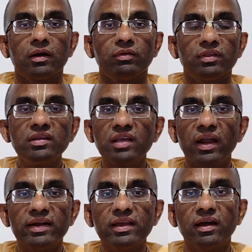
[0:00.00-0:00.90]
Now, this
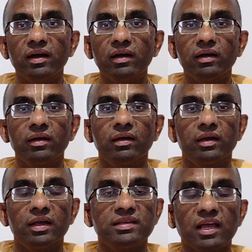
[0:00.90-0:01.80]
idea
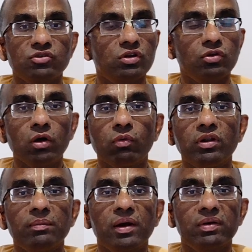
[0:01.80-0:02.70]
is actually not
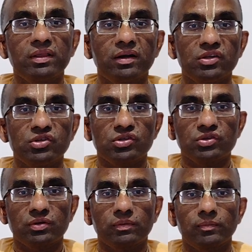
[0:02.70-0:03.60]
what the Bhagavad Gita
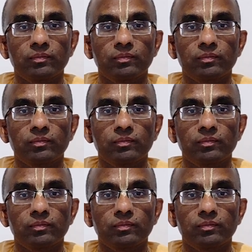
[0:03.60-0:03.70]
teaches.